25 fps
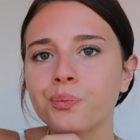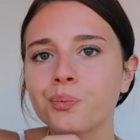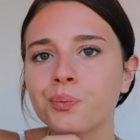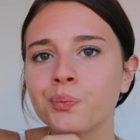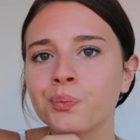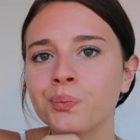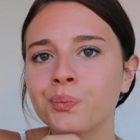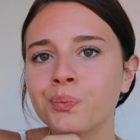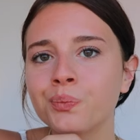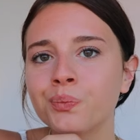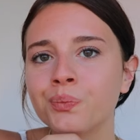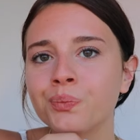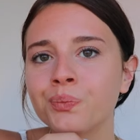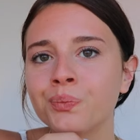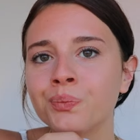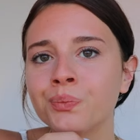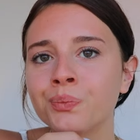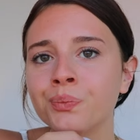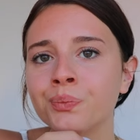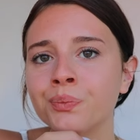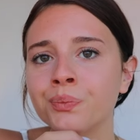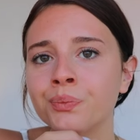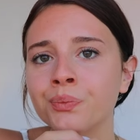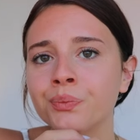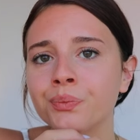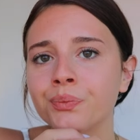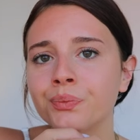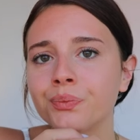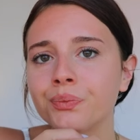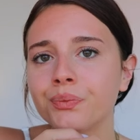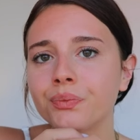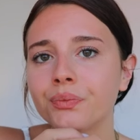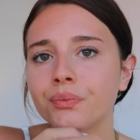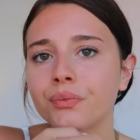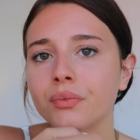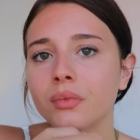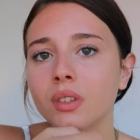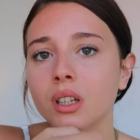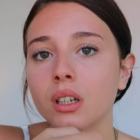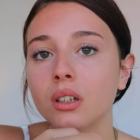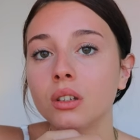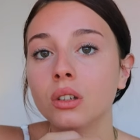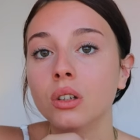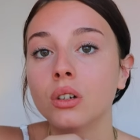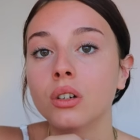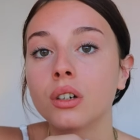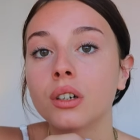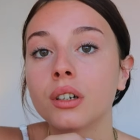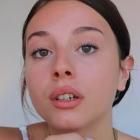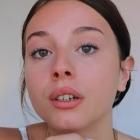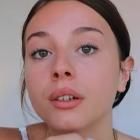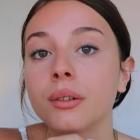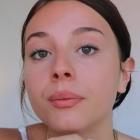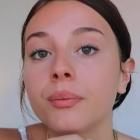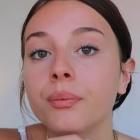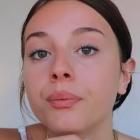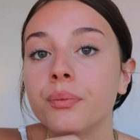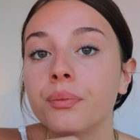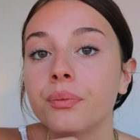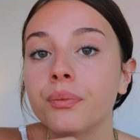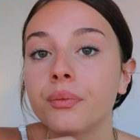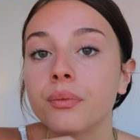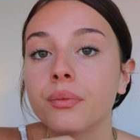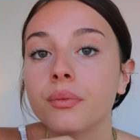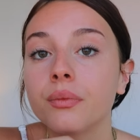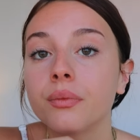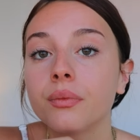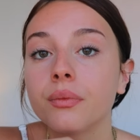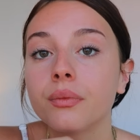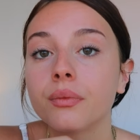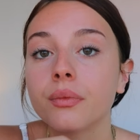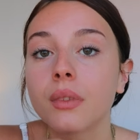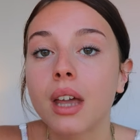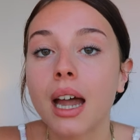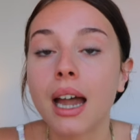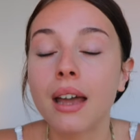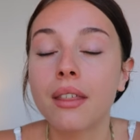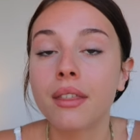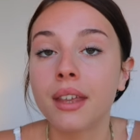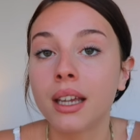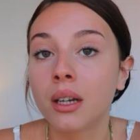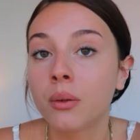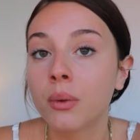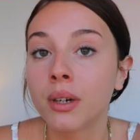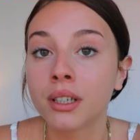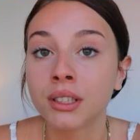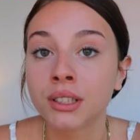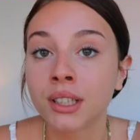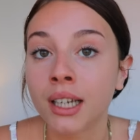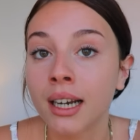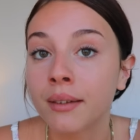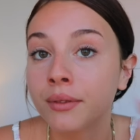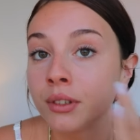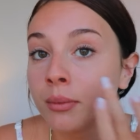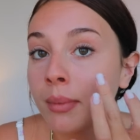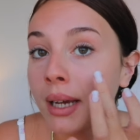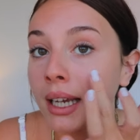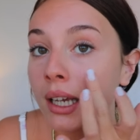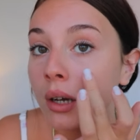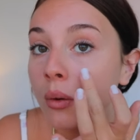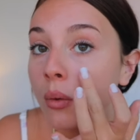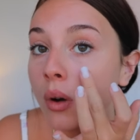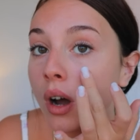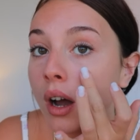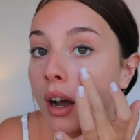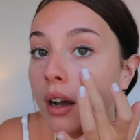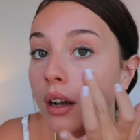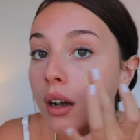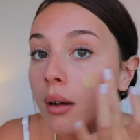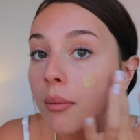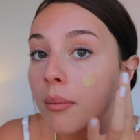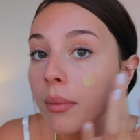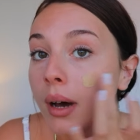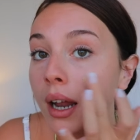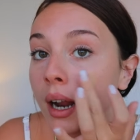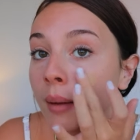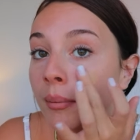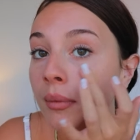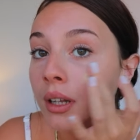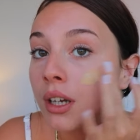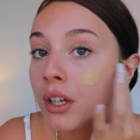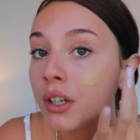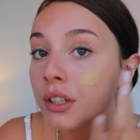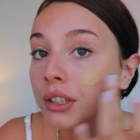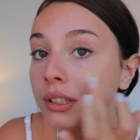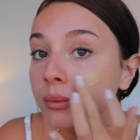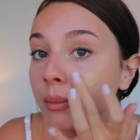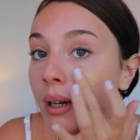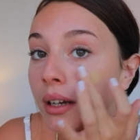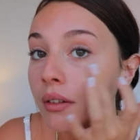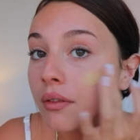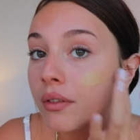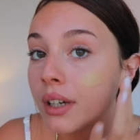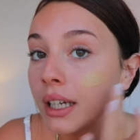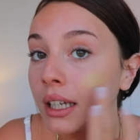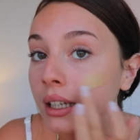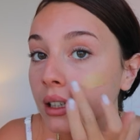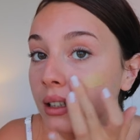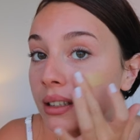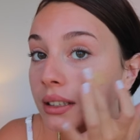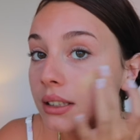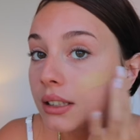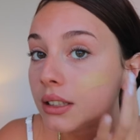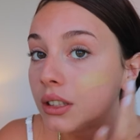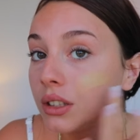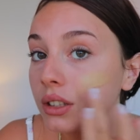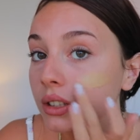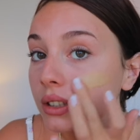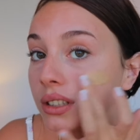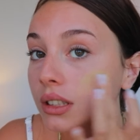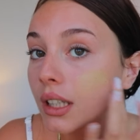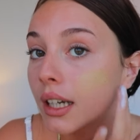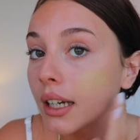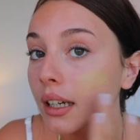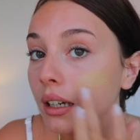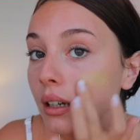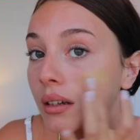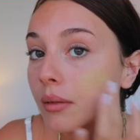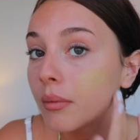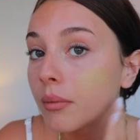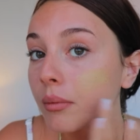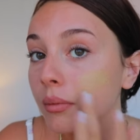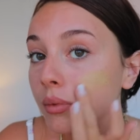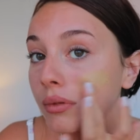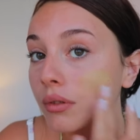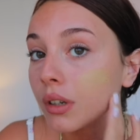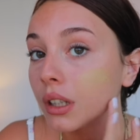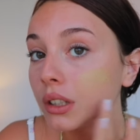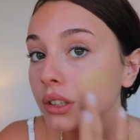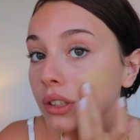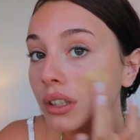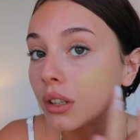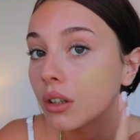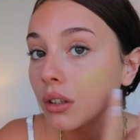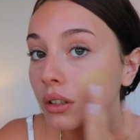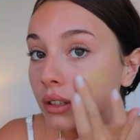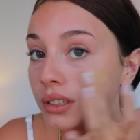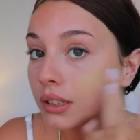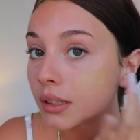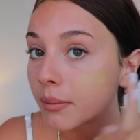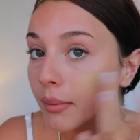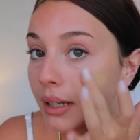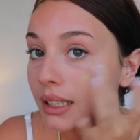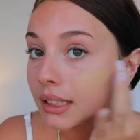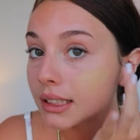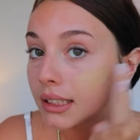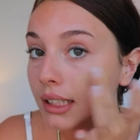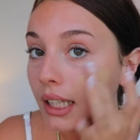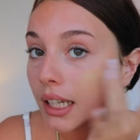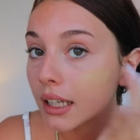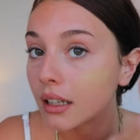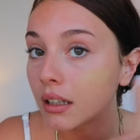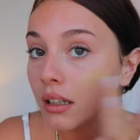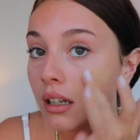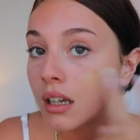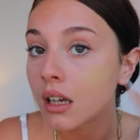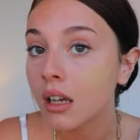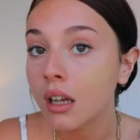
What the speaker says: goes. Look, I think we're just gonna have to make it work, but I'm gonna use my fingers to just like brush it onto my skin.